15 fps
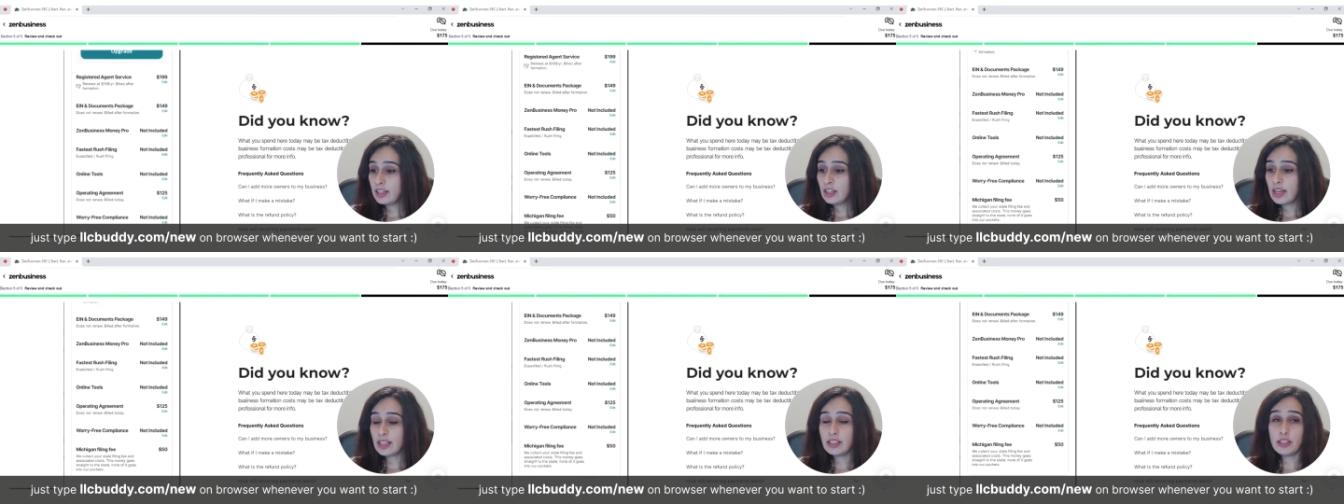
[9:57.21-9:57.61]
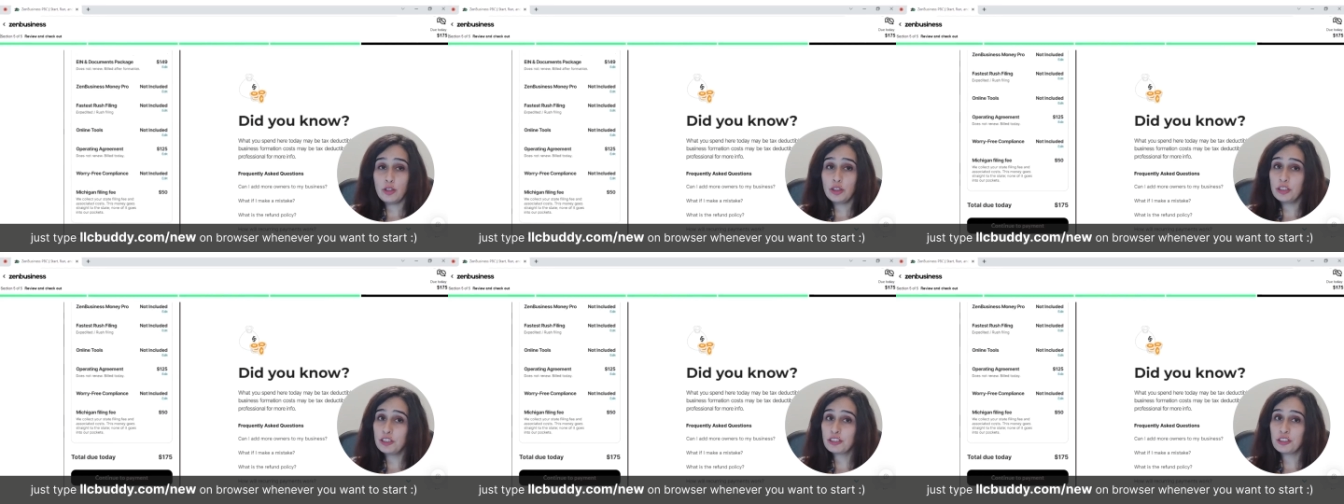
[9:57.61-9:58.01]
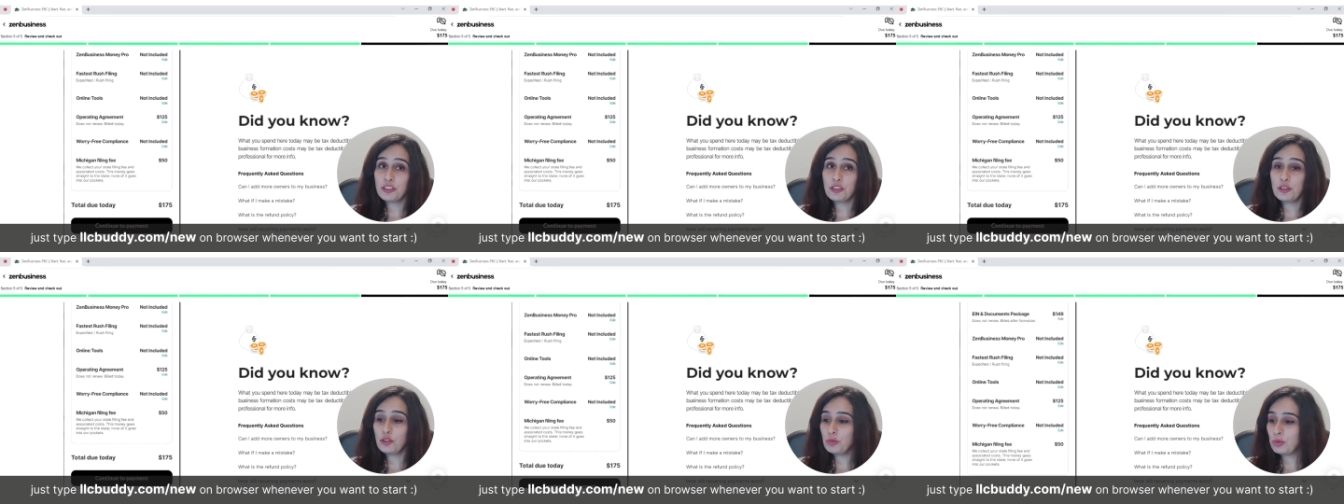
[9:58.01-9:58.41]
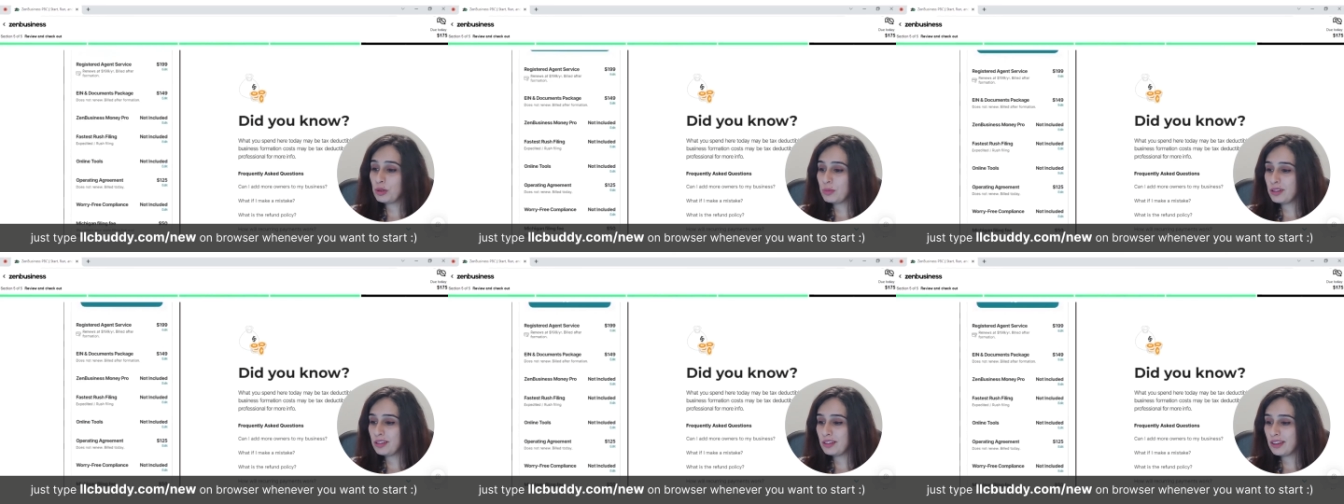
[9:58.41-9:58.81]
and then you can just continue to
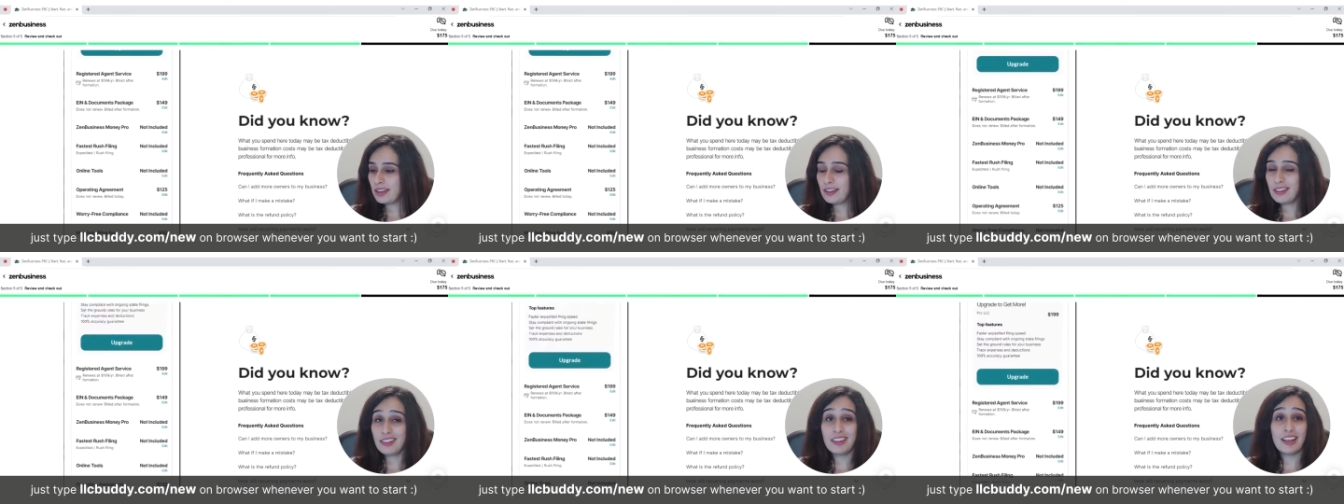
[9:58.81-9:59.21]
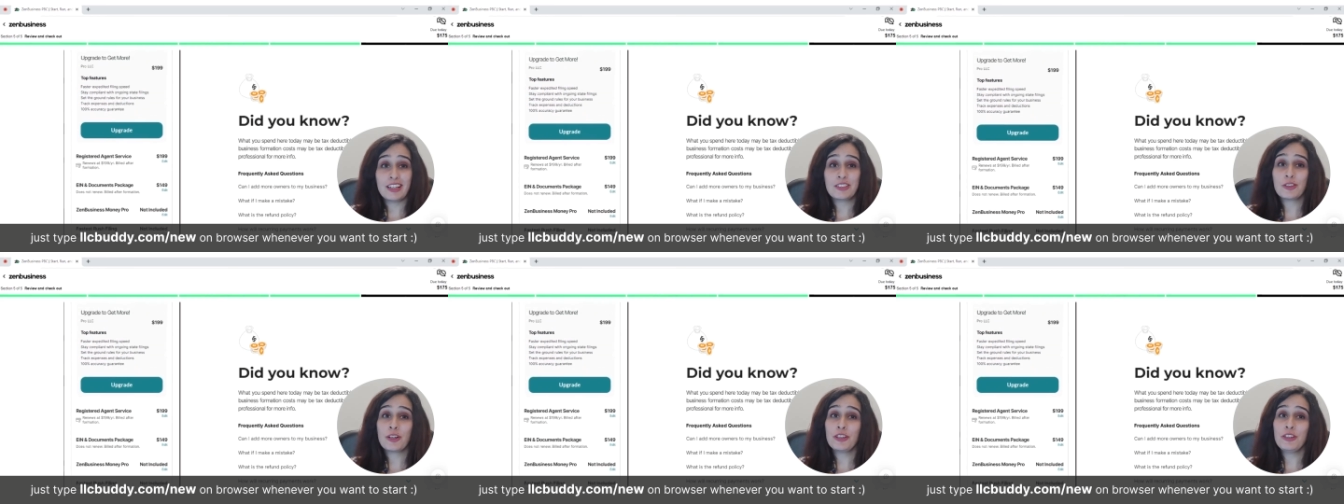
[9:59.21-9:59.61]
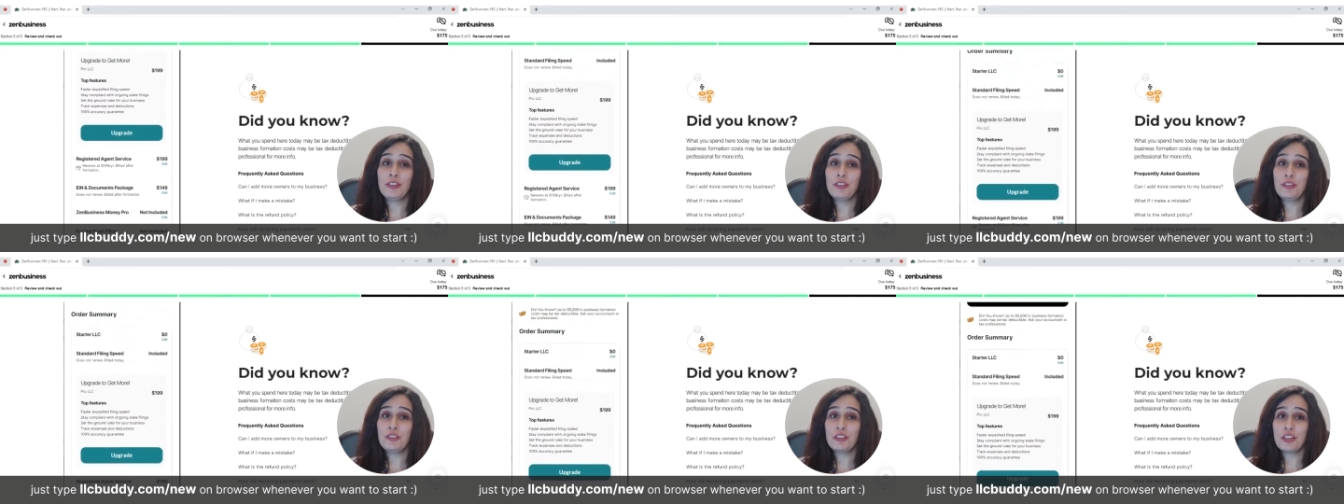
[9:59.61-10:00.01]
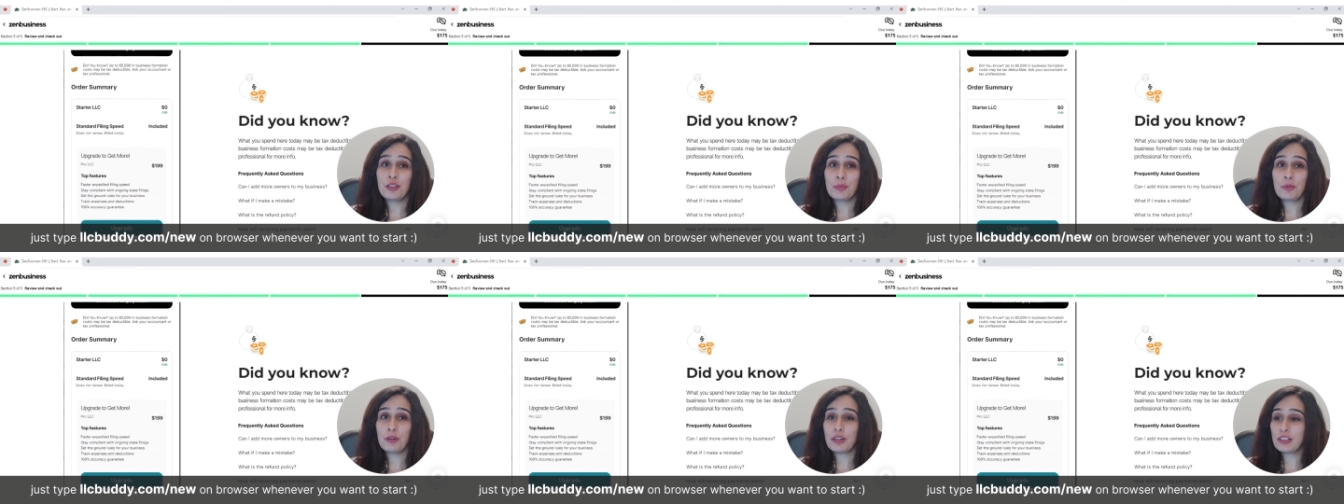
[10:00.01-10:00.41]
payment, and that's all you need to set
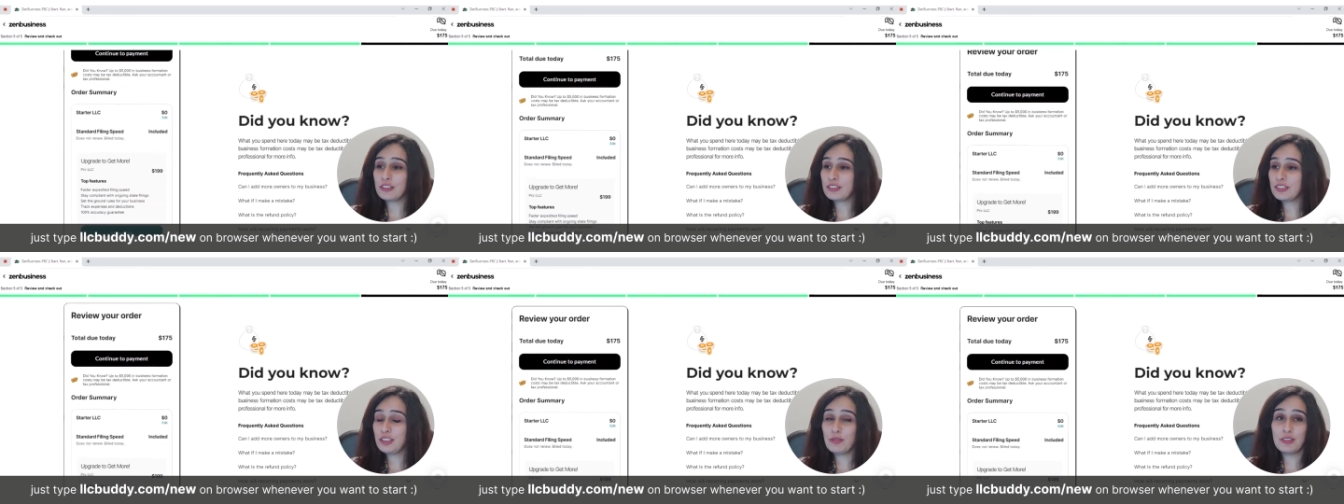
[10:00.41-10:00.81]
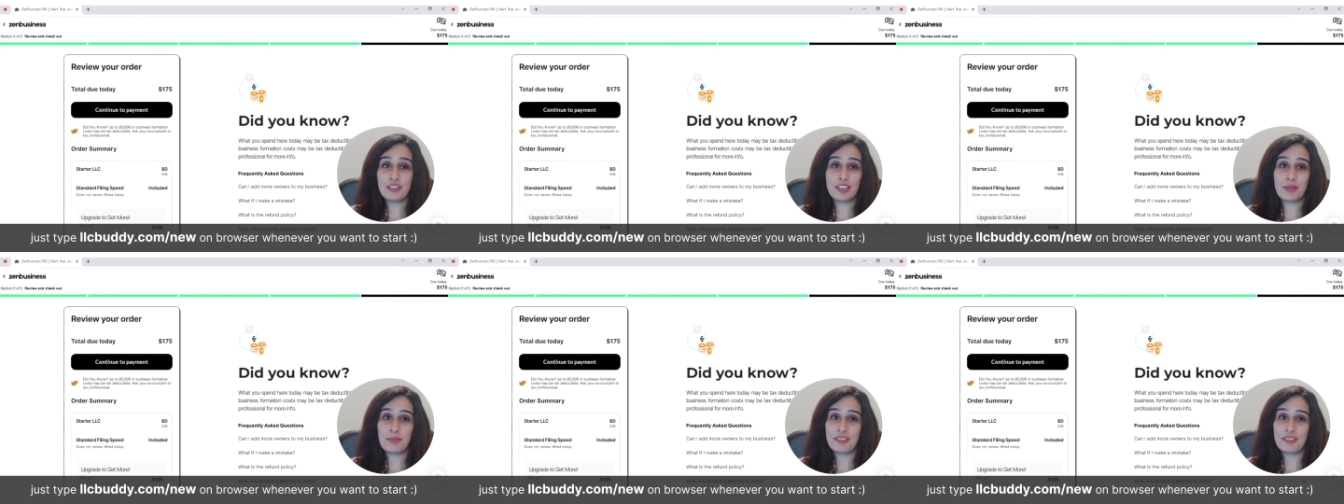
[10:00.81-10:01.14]
up your LLC with Zen